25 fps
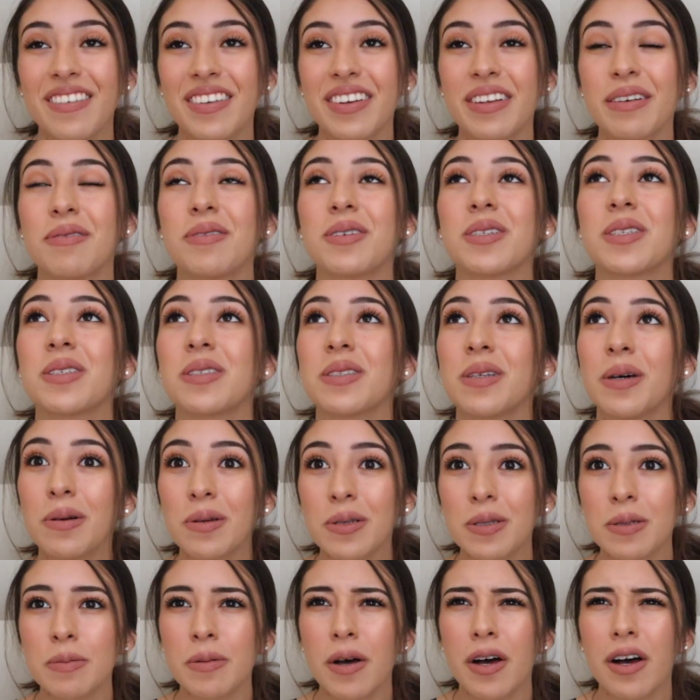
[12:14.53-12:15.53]
I mean, it was so
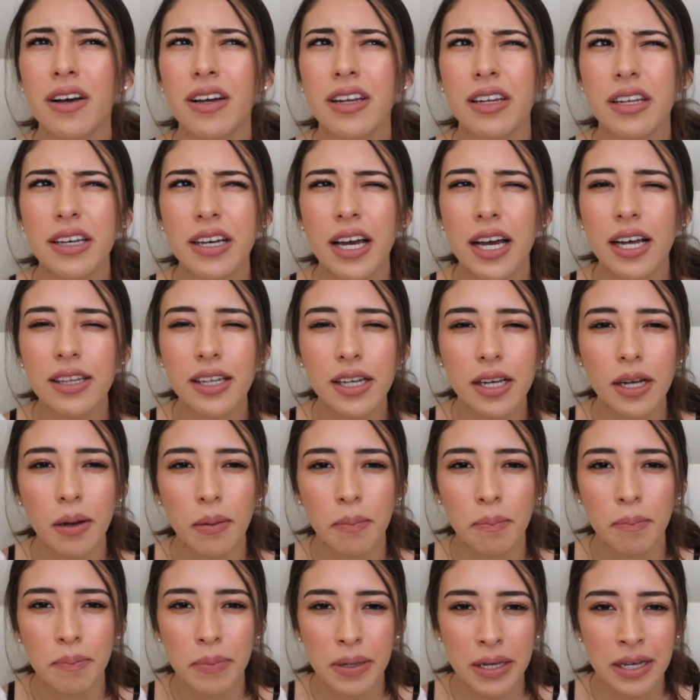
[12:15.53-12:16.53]
small, and it had like a
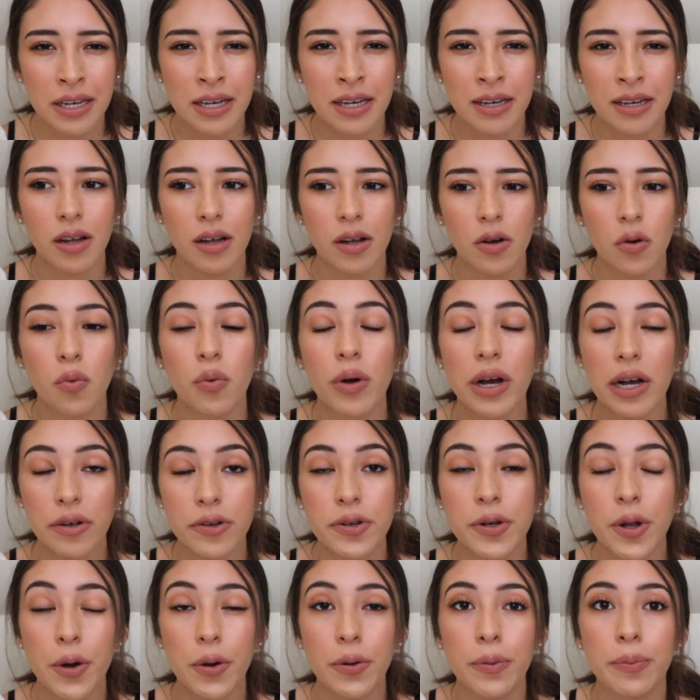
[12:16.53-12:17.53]
big
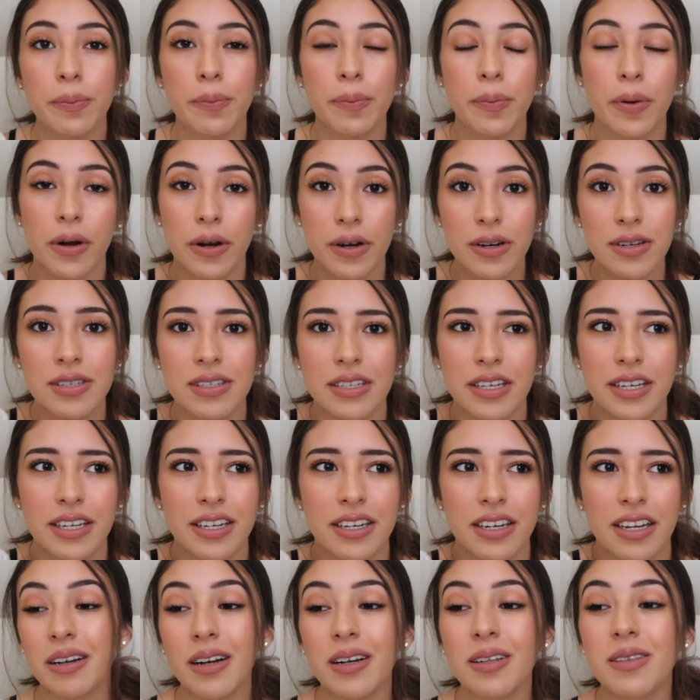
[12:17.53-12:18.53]
well-known
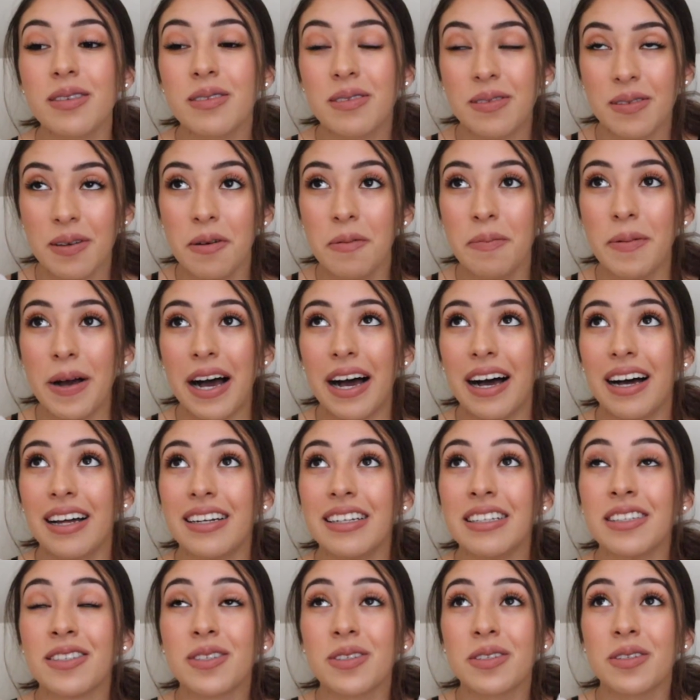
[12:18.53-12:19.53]
person. It got so bad
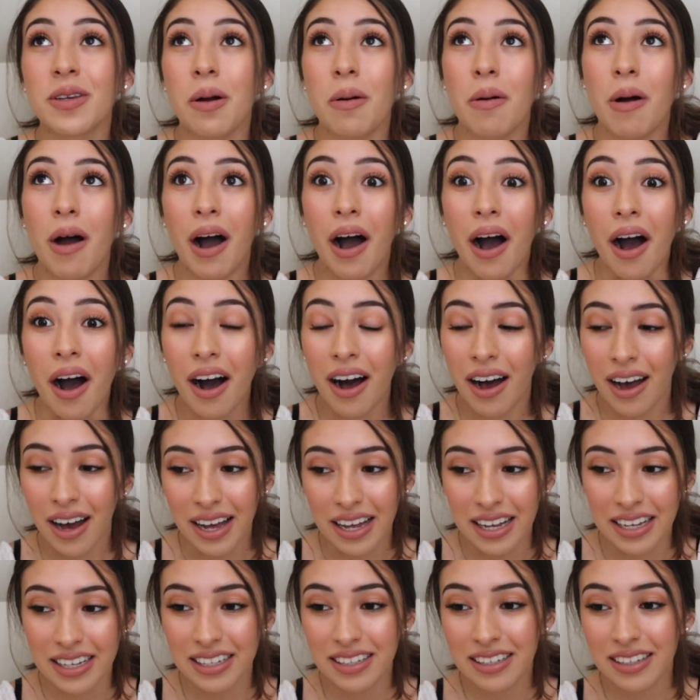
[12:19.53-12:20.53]
and so
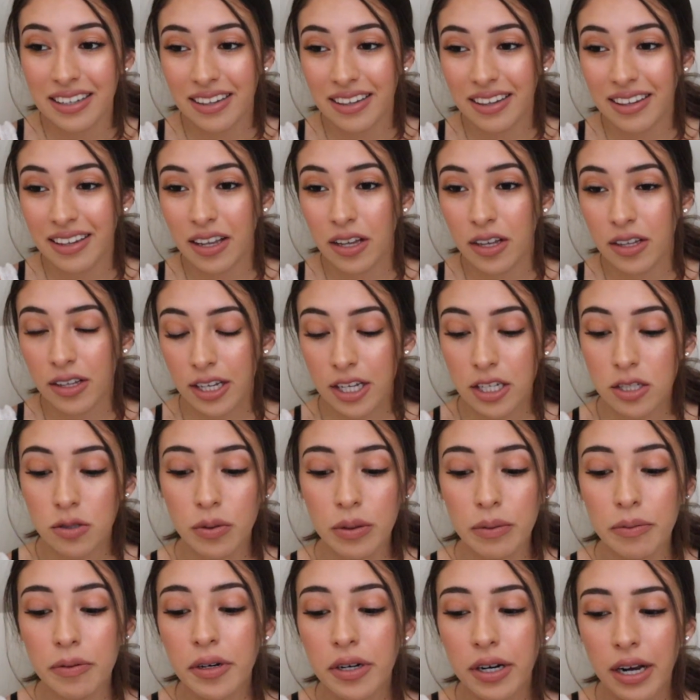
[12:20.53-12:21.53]
hot because
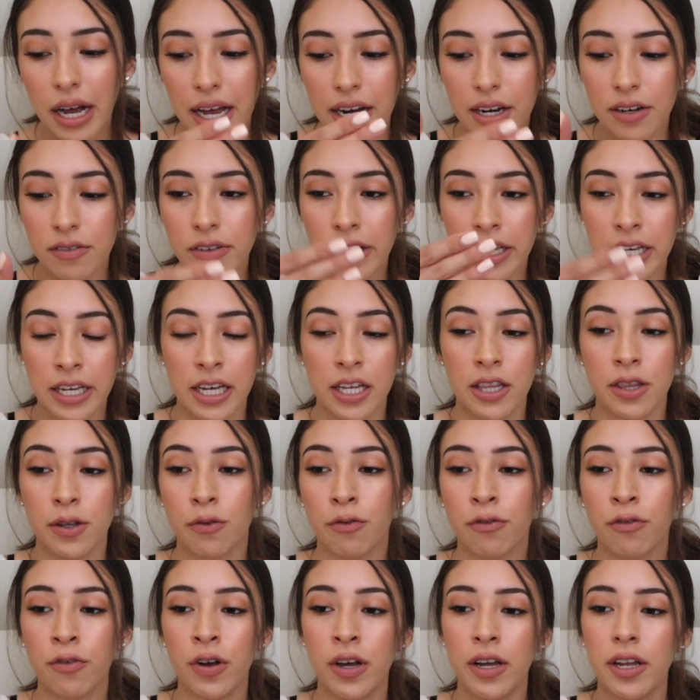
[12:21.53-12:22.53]
we were kind of like in the
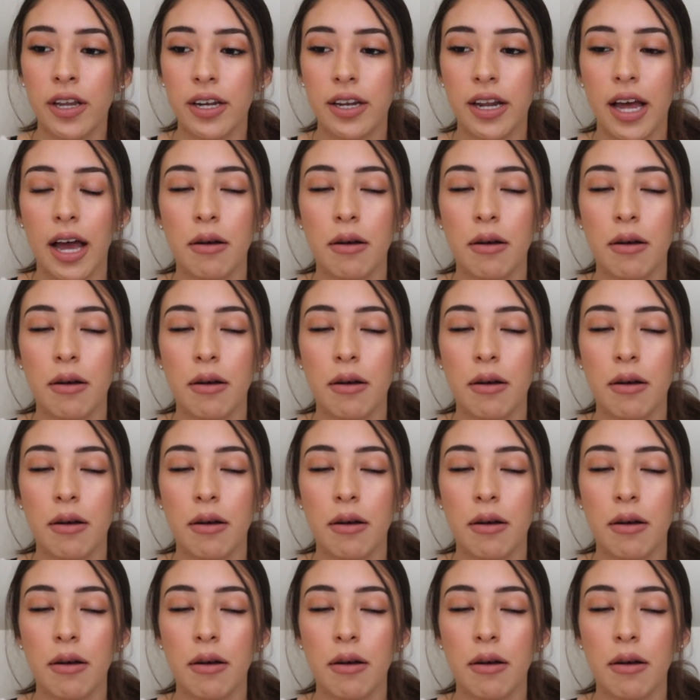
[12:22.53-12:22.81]
front.